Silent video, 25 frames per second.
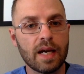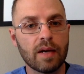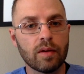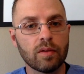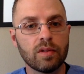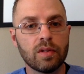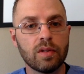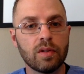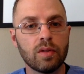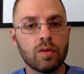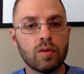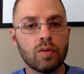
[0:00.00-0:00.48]

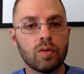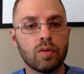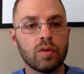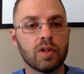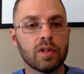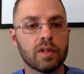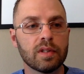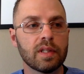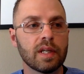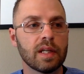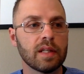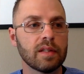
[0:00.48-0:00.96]
out too,
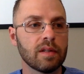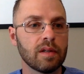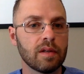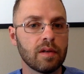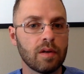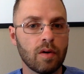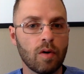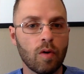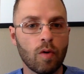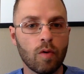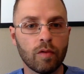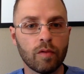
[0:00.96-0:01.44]
just as
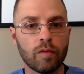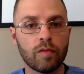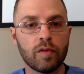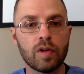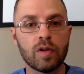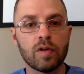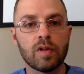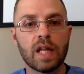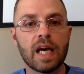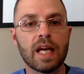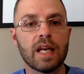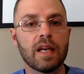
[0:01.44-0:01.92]
an
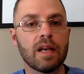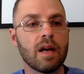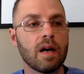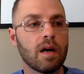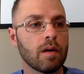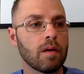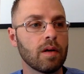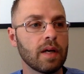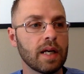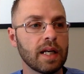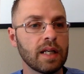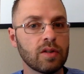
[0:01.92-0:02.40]
overview, that not
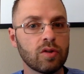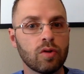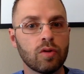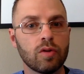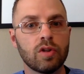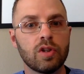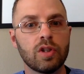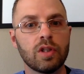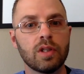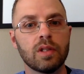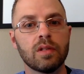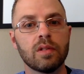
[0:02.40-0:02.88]
all
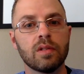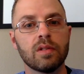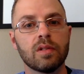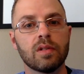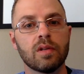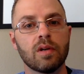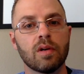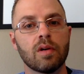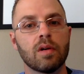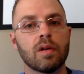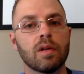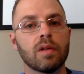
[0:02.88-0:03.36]
estrogens
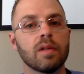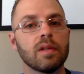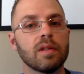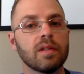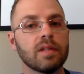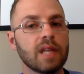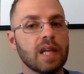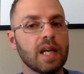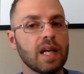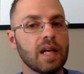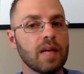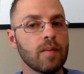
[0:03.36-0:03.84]
are the
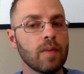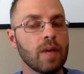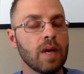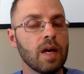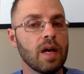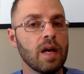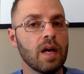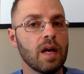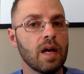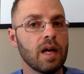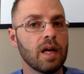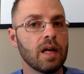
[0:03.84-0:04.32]
same
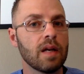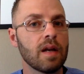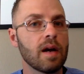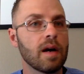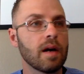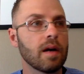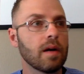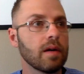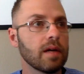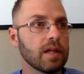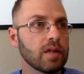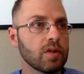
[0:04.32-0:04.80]
and
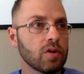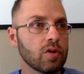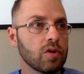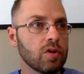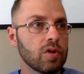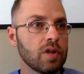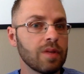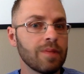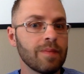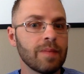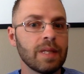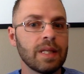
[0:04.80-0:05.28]
not all
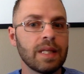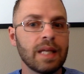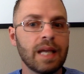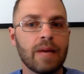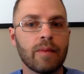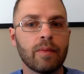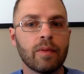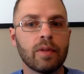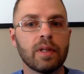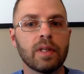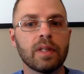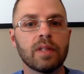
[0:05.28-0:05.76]
estrogen
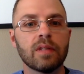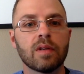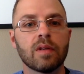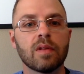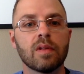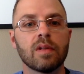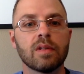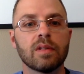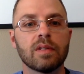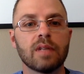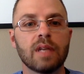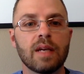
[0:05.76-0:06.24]
metabolites are
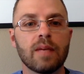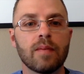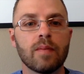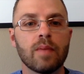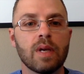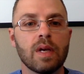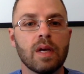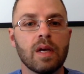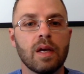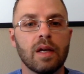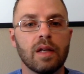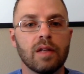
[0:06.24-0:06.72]
the same.
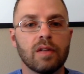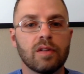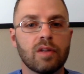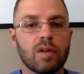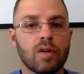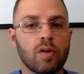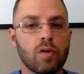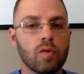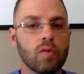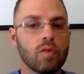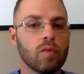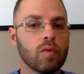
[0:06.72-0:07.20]

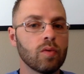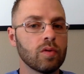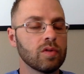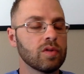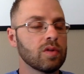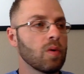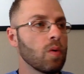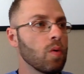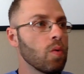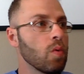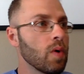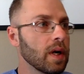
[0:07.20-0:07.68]
So,
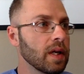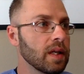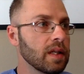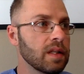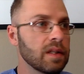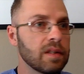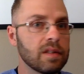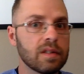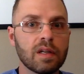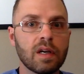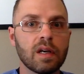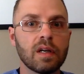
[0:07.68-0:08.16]
so we want to
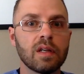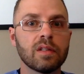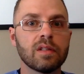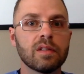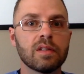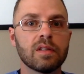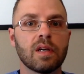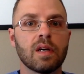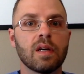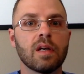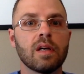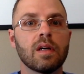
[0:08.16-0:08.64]

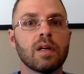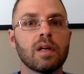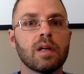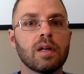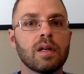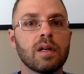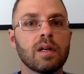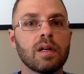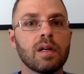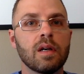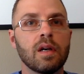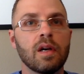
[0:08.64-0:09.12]
discuss
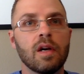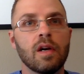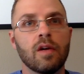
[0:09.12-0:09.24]
uh,